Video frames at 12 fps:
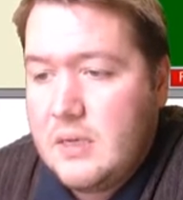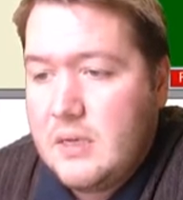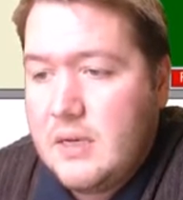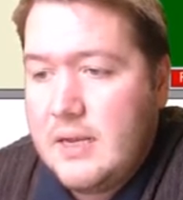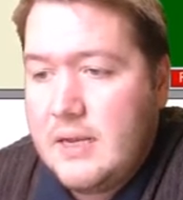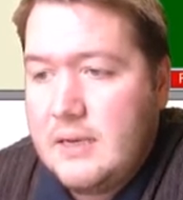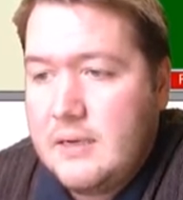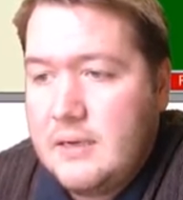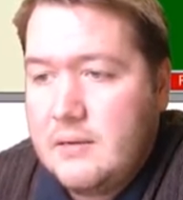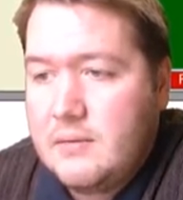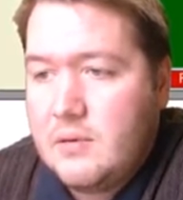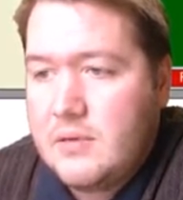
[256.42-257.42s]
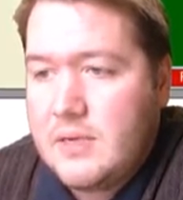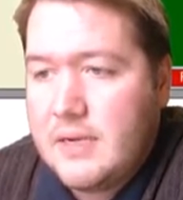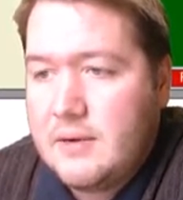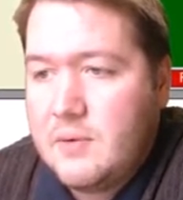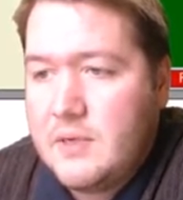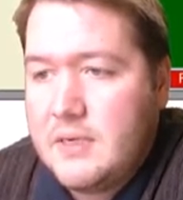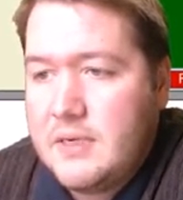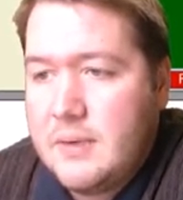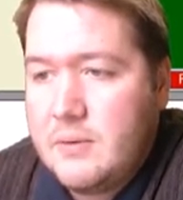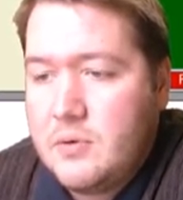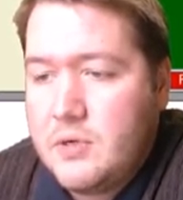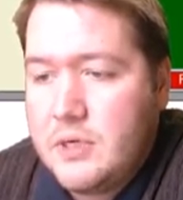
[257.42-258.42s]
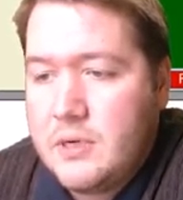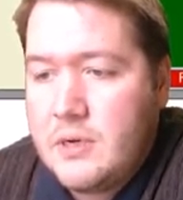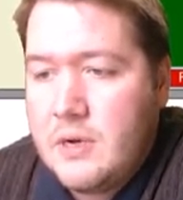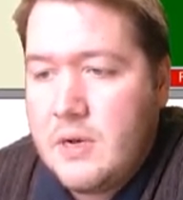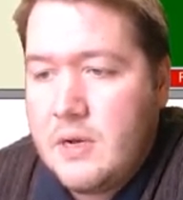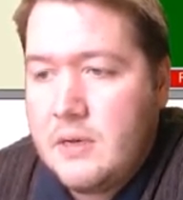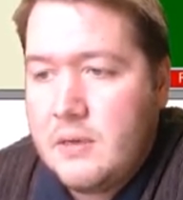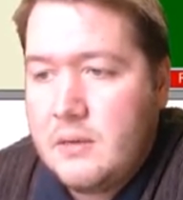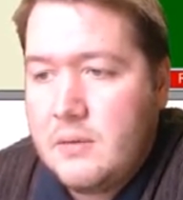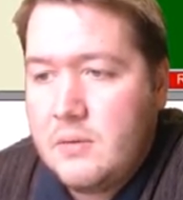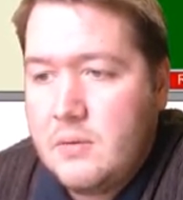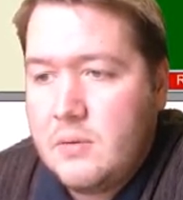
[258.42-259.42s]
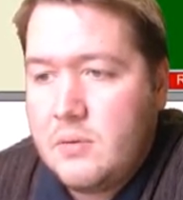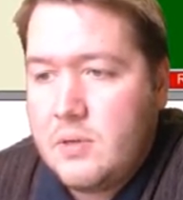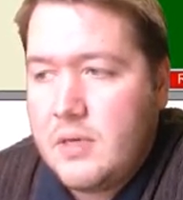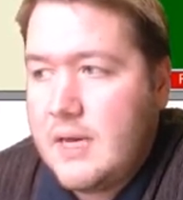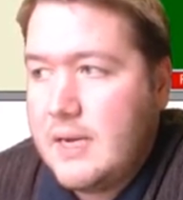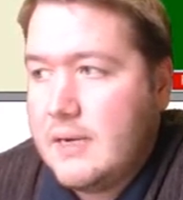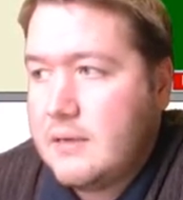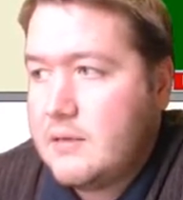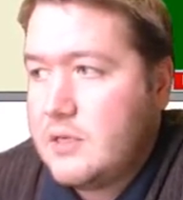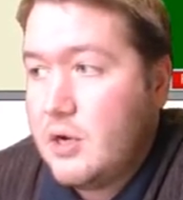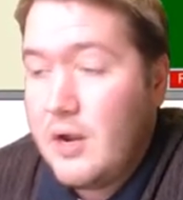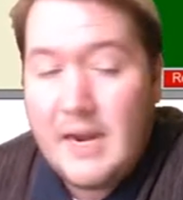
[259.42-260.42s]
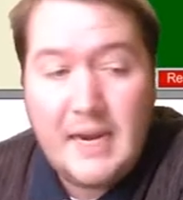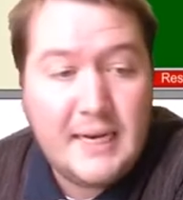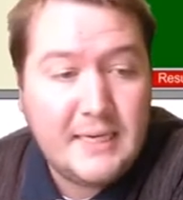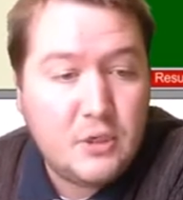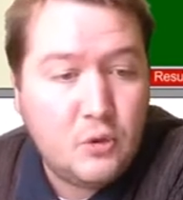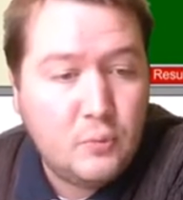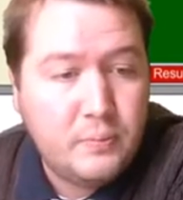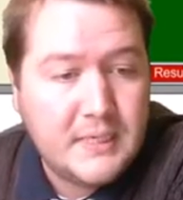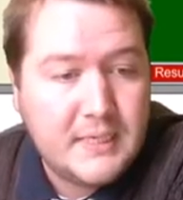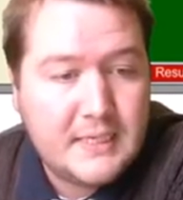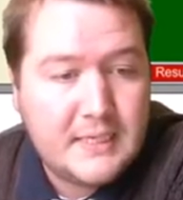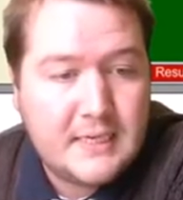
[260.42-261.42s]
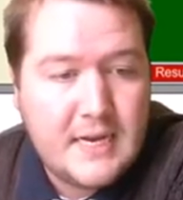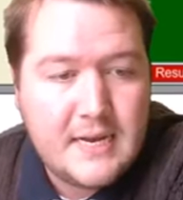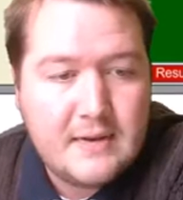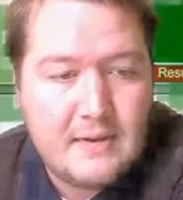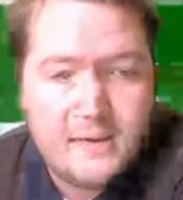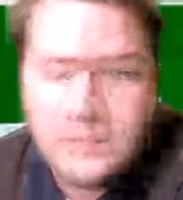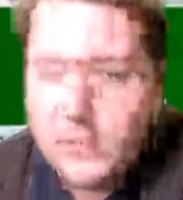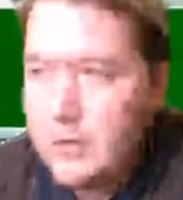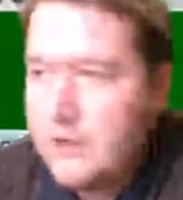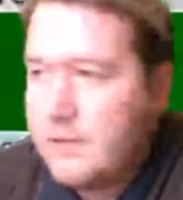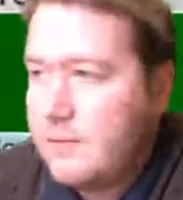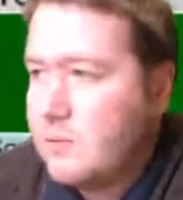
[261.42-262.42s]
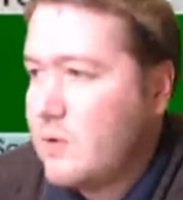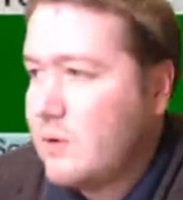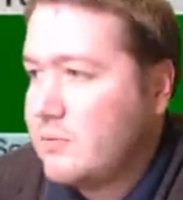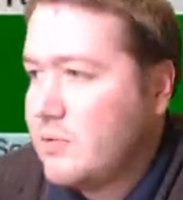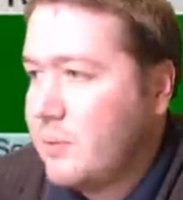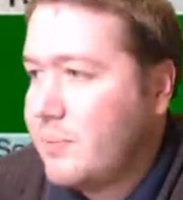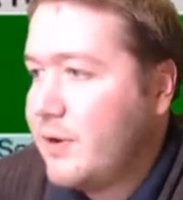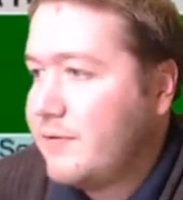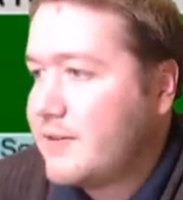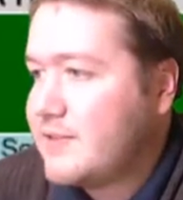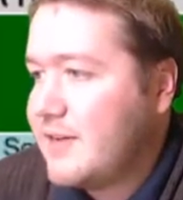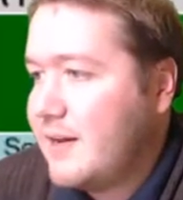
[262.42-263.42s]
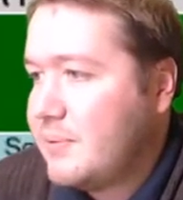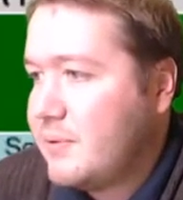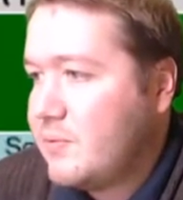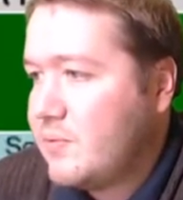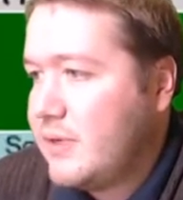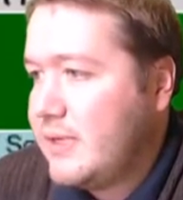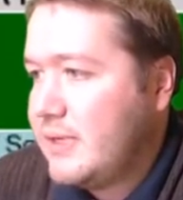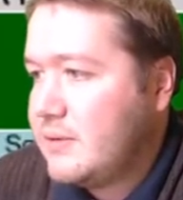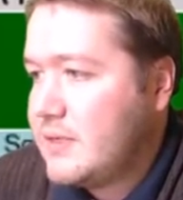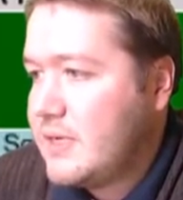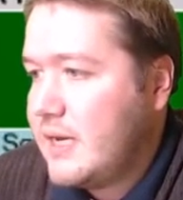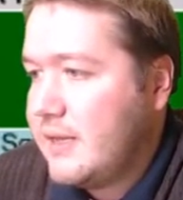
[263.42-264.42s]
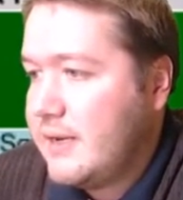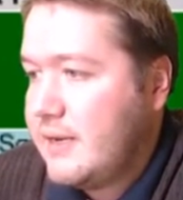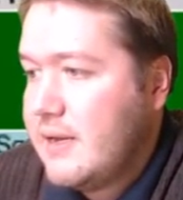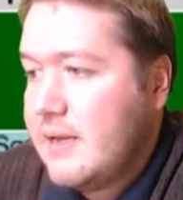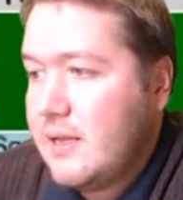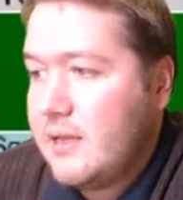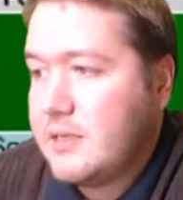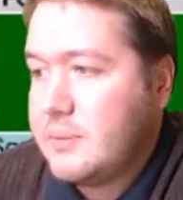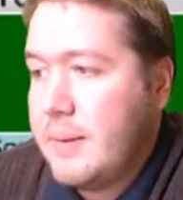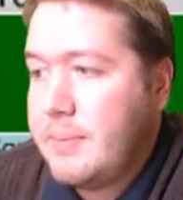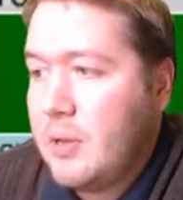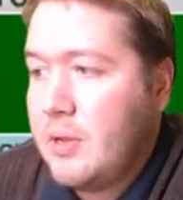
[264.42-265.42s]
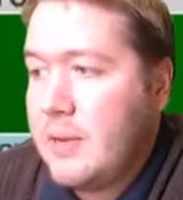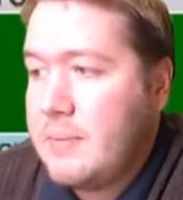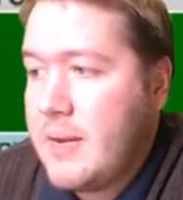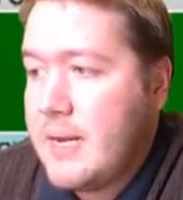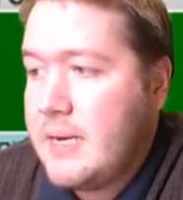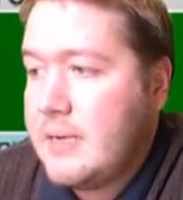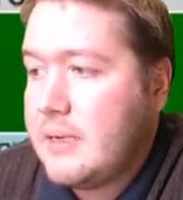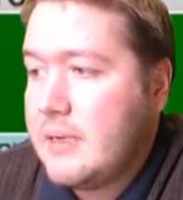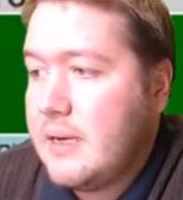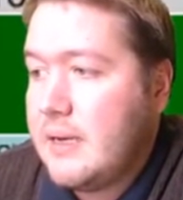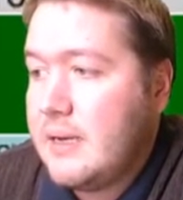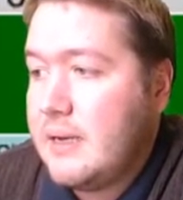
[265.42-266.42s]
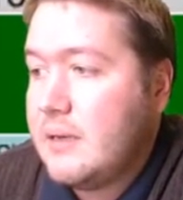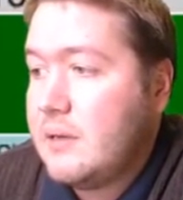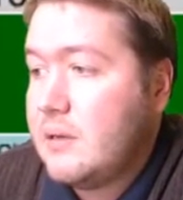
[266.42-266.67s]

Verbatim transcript: And looks like it was a doubleton. uh, Kings. So 82%, well, not perfect start, but really good start there. Lots of people only made uh,